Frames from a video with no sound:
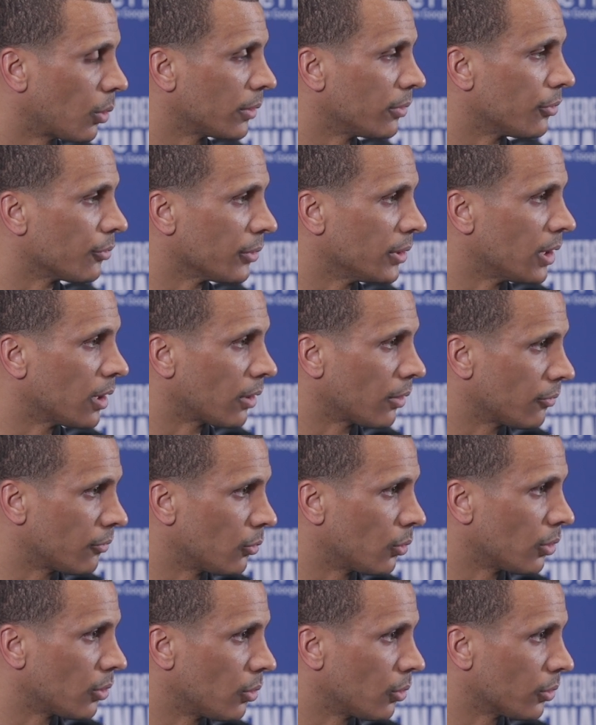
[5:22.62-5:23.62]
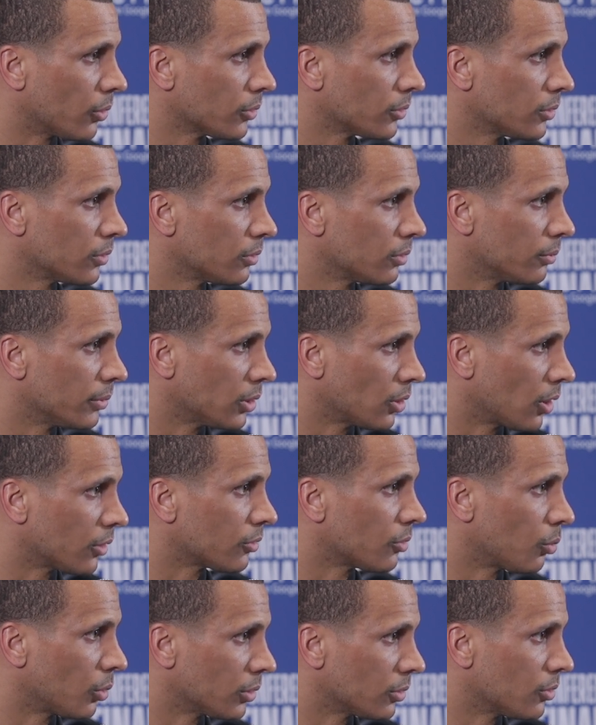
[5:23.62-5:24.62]
We won three out of the four quarters. We
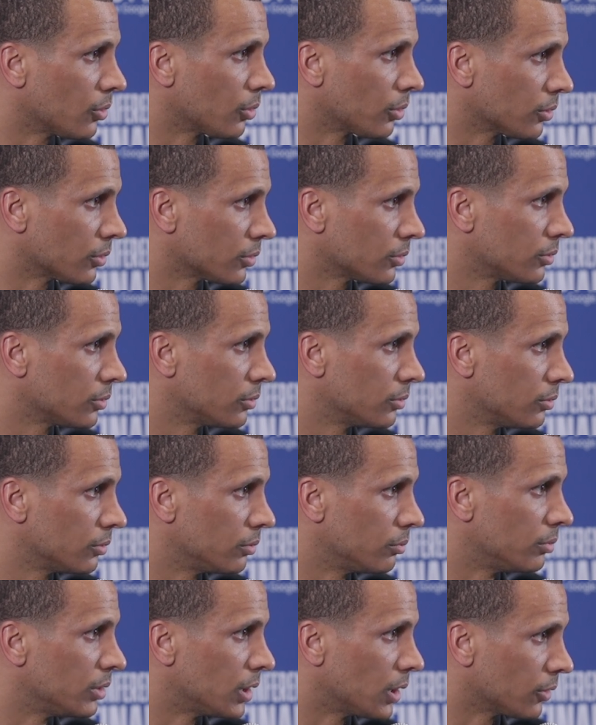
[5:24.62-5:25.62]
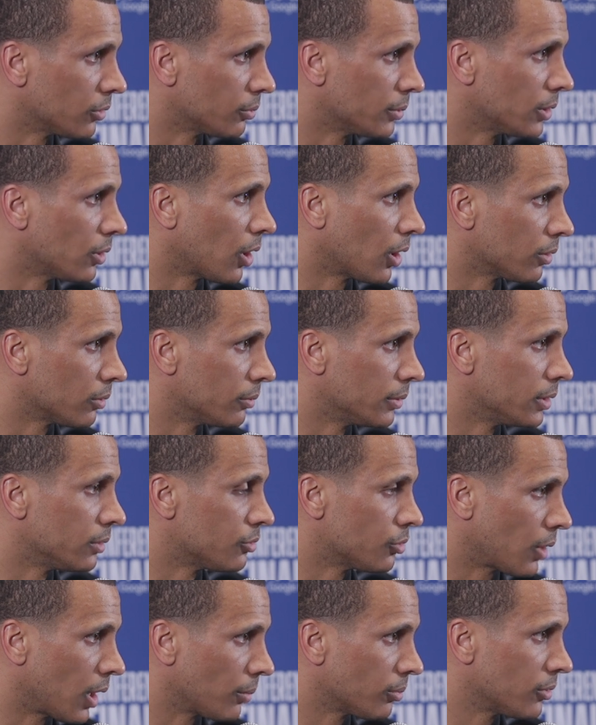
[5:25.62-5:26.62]
lost one quarter because we
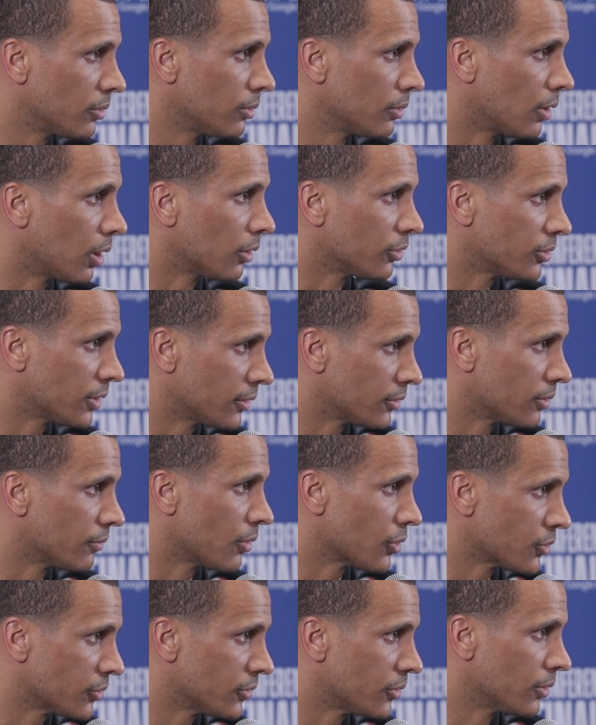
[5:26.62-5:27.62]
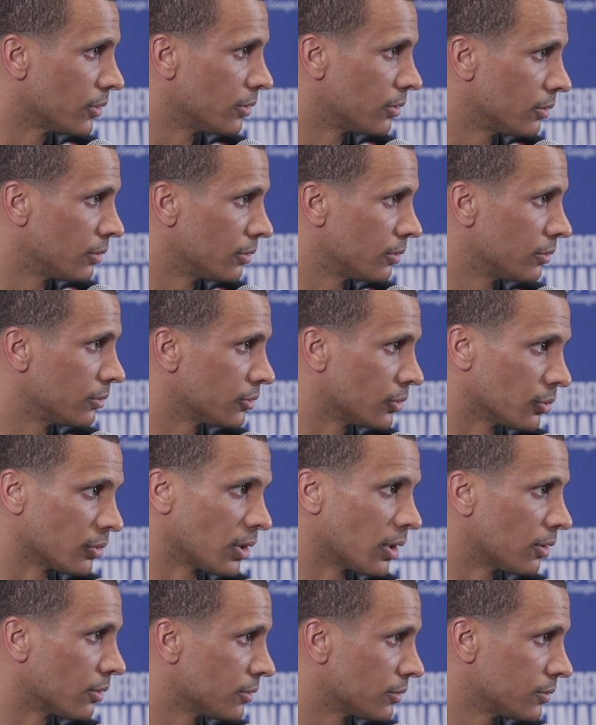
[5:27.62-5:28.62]
dropped our sense of urgency. So,
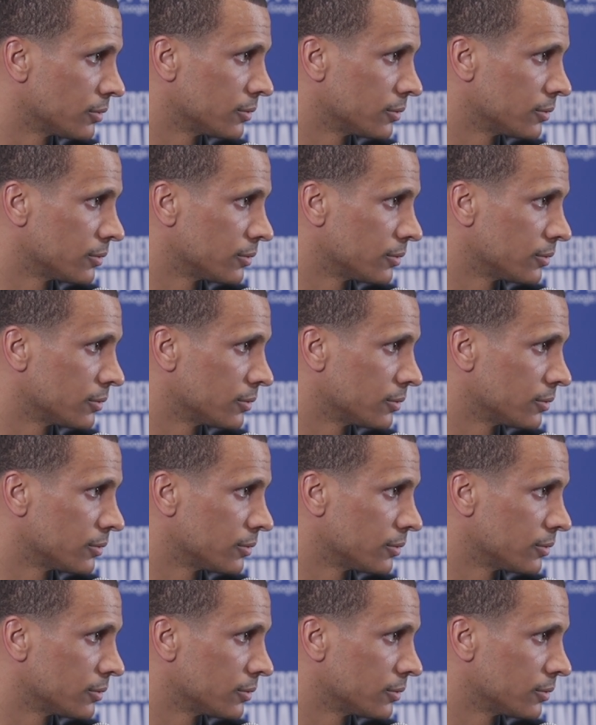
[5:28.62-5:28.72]
no.